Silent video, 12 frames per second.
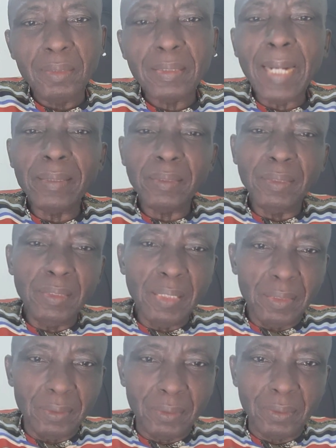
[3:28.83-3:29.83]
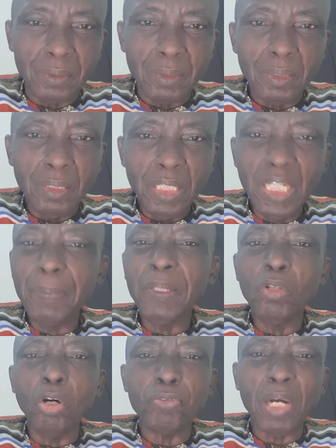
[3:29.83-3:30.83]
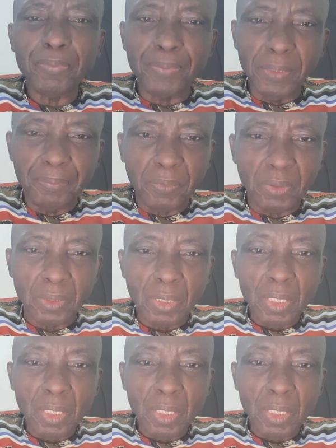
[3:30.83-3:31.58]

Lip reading: 30 years, even over 50,